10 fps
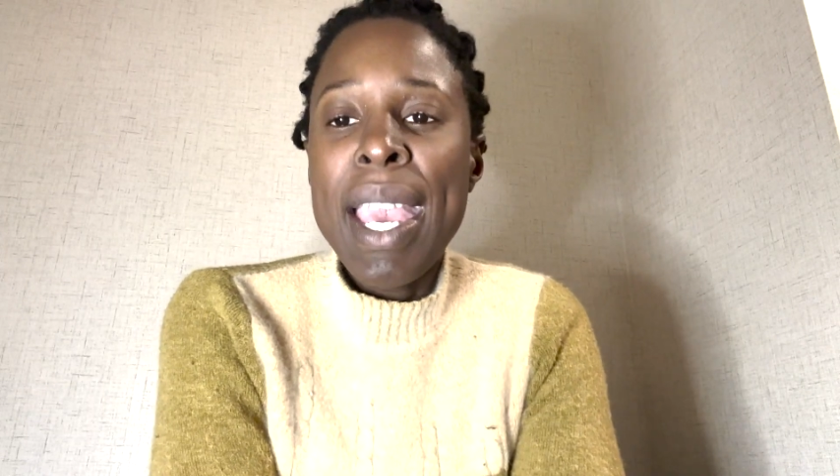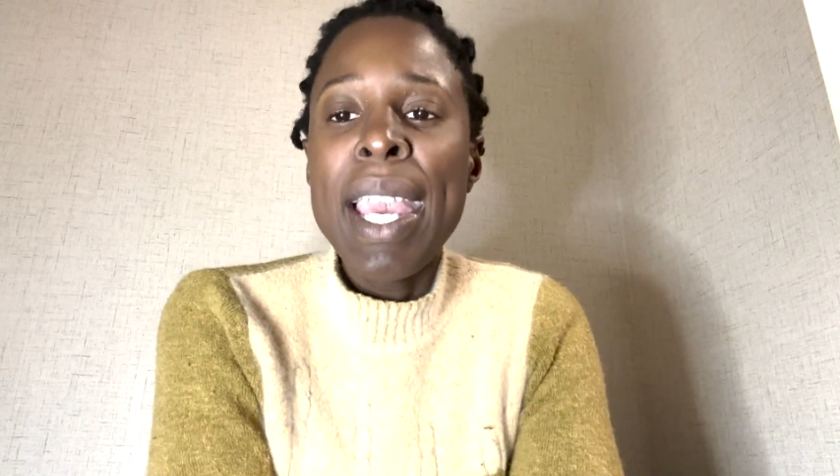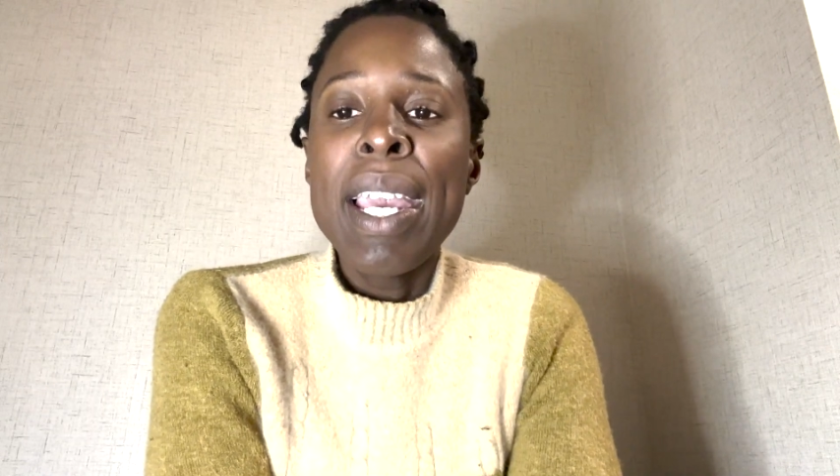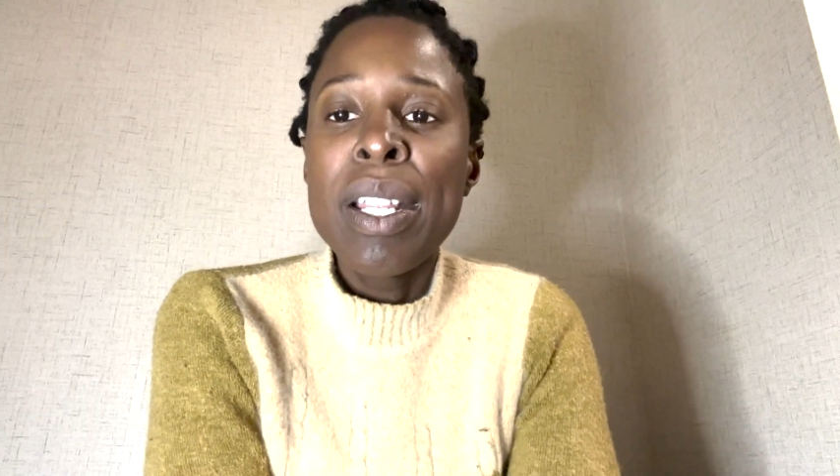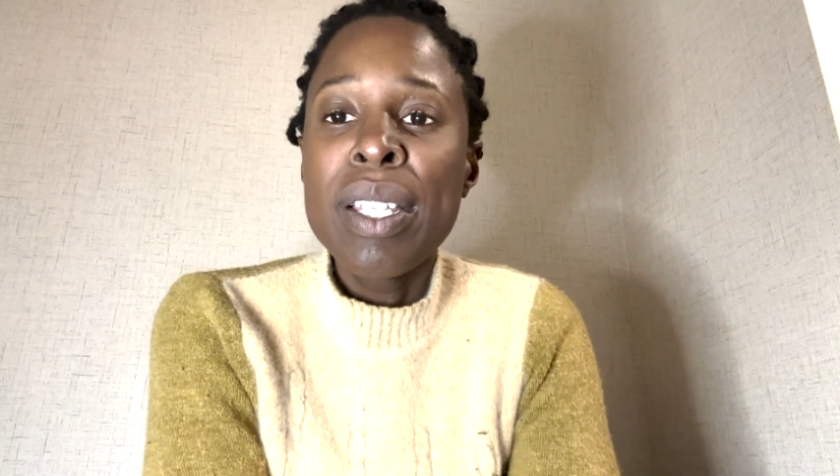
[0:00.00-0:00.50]

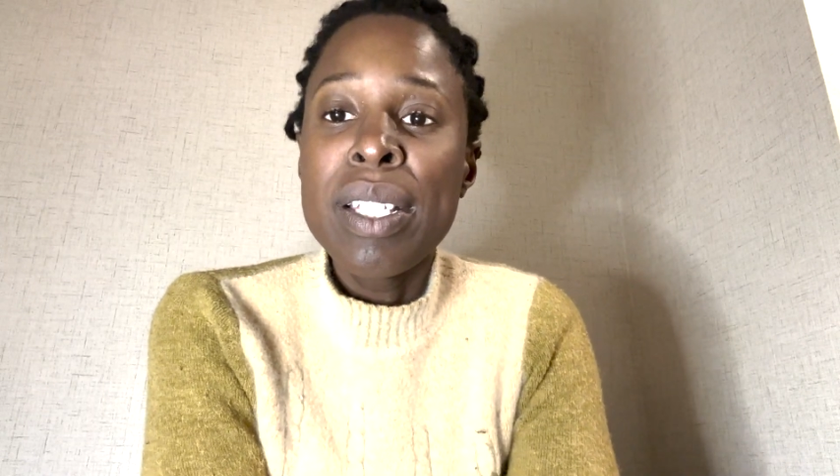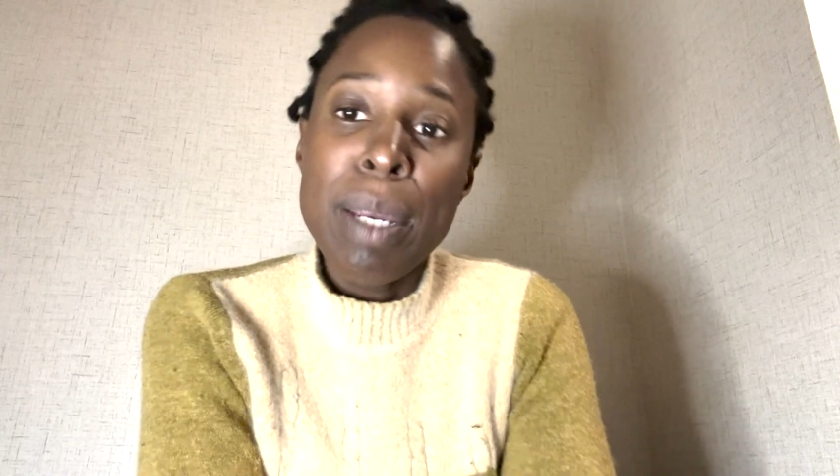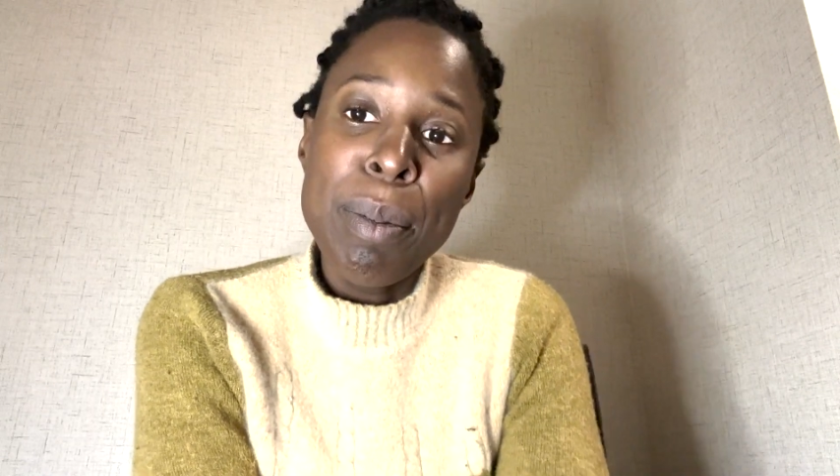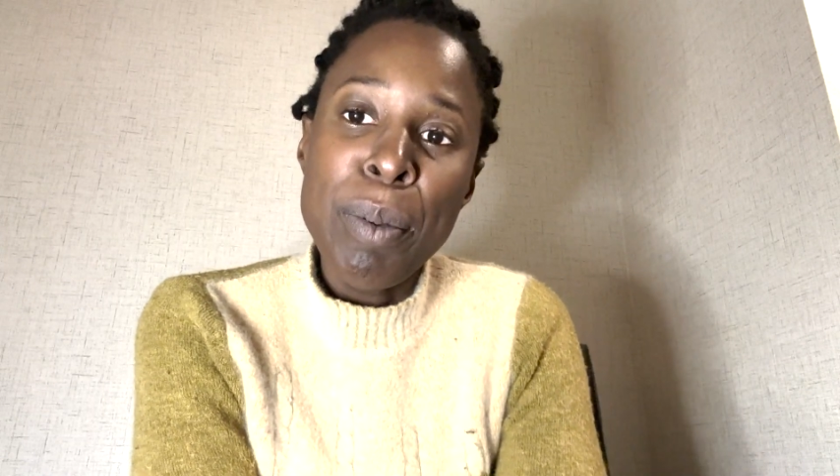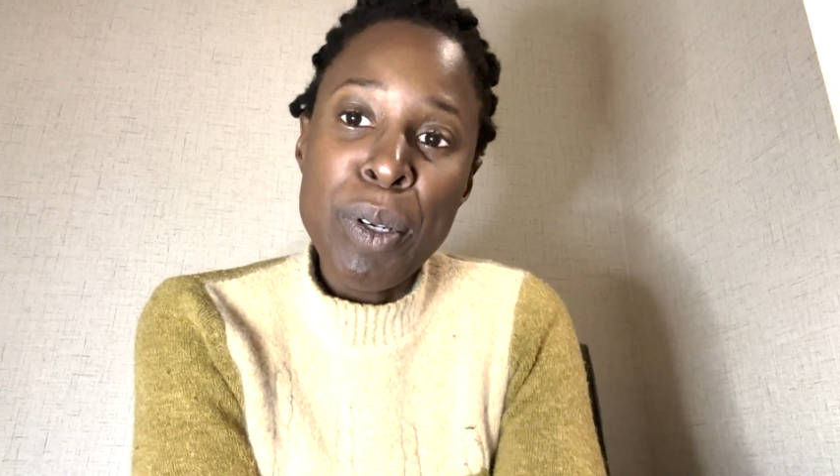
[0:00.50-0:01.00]
and the type
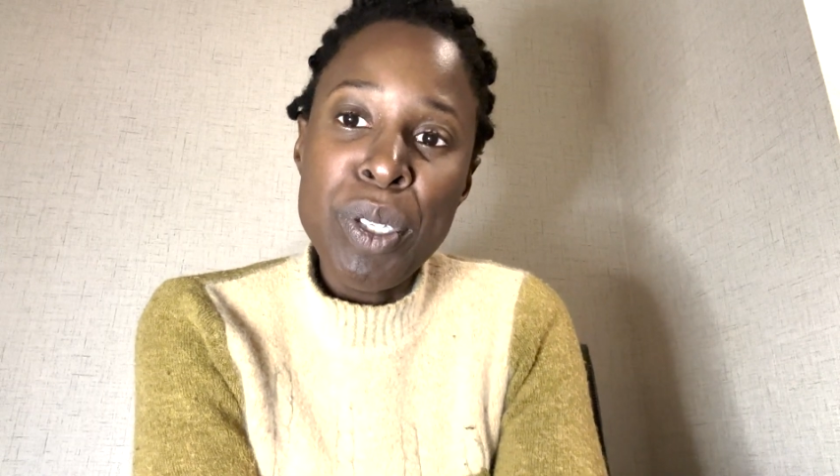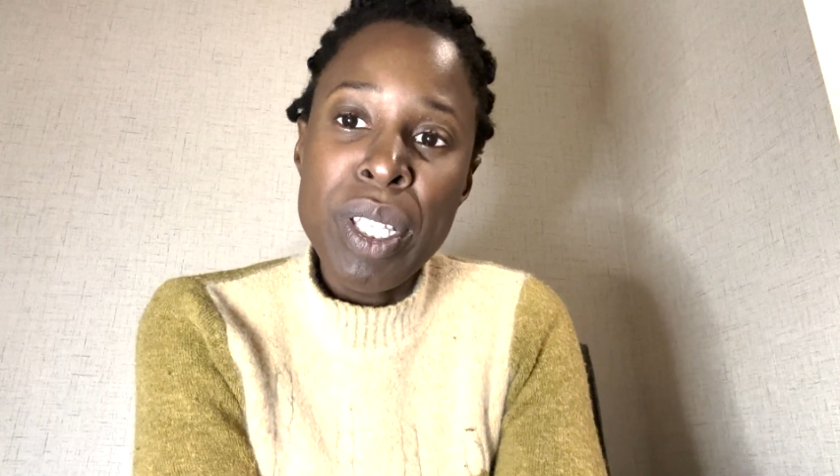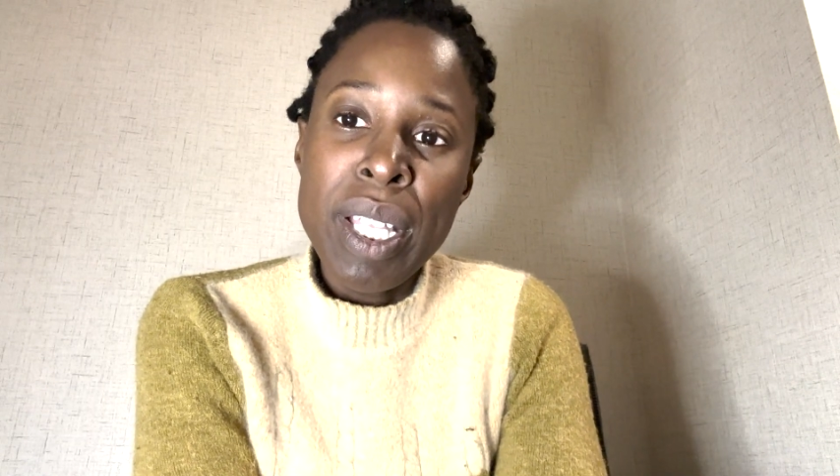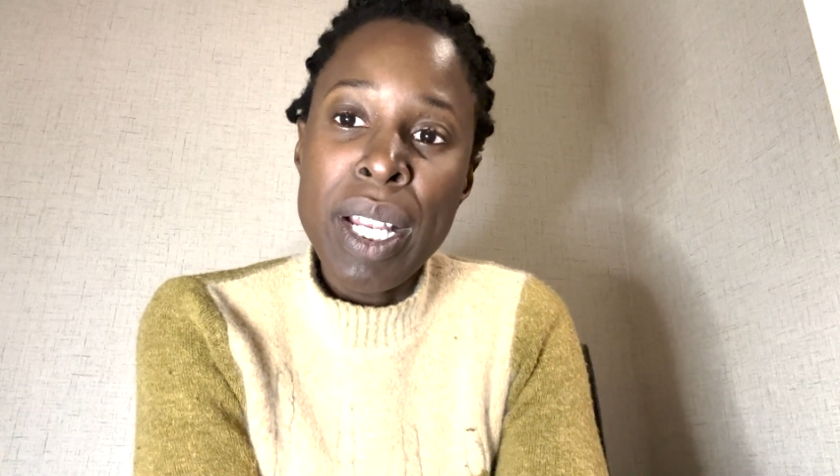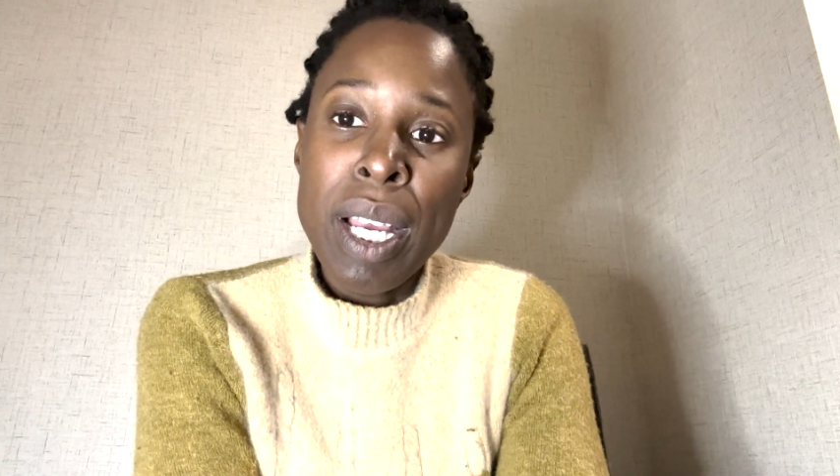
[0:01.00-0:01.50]
of
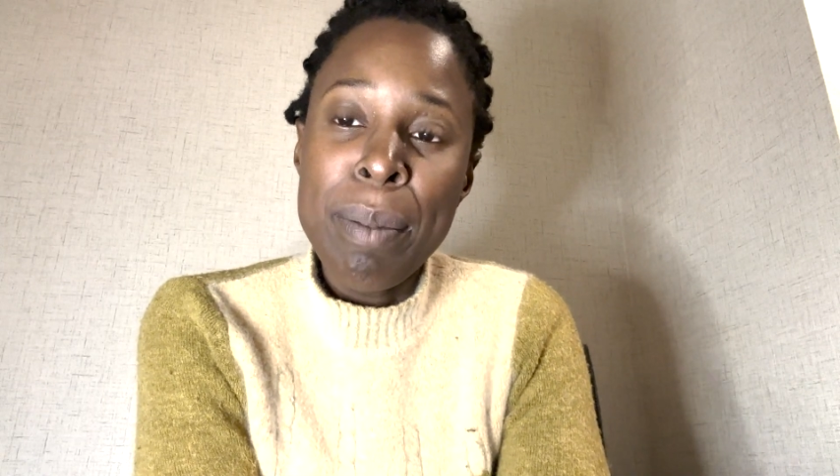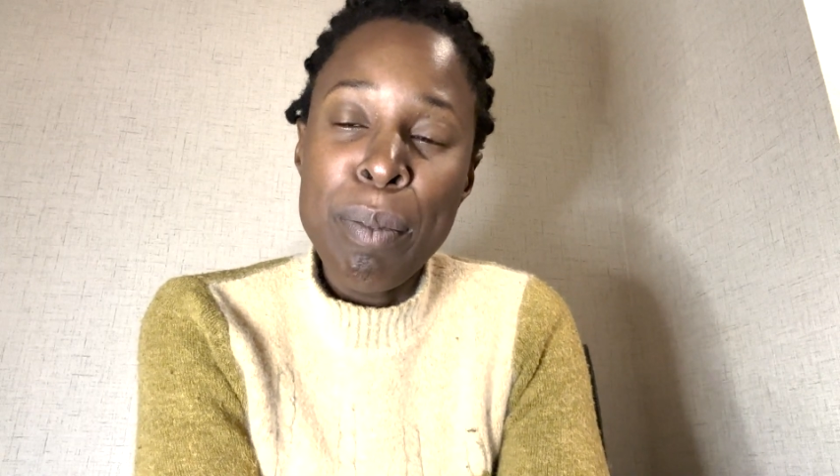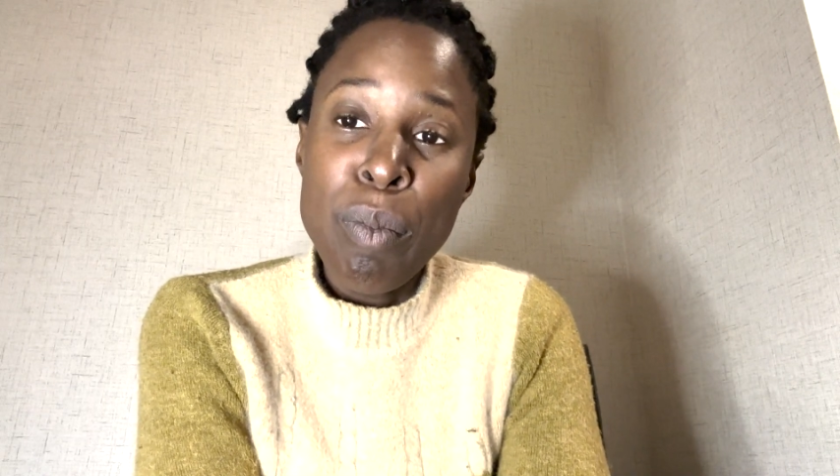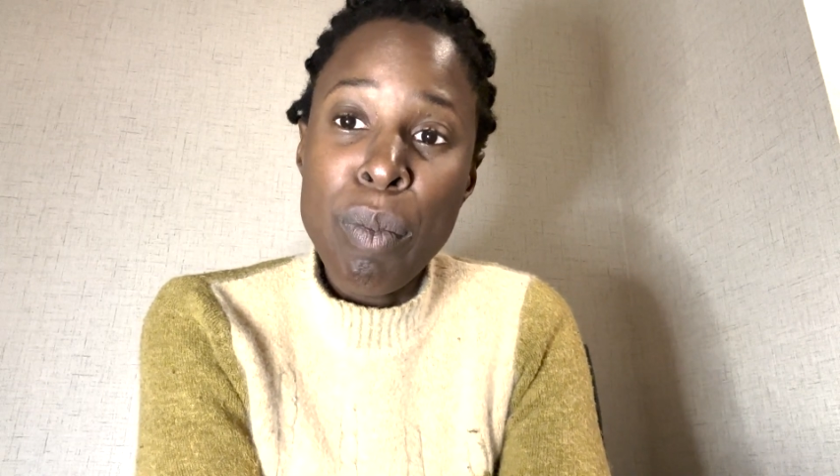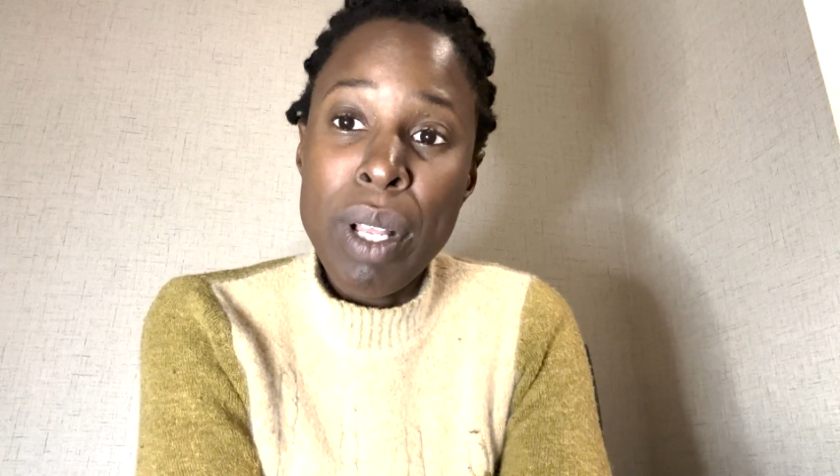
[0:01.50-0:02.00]
person that I'm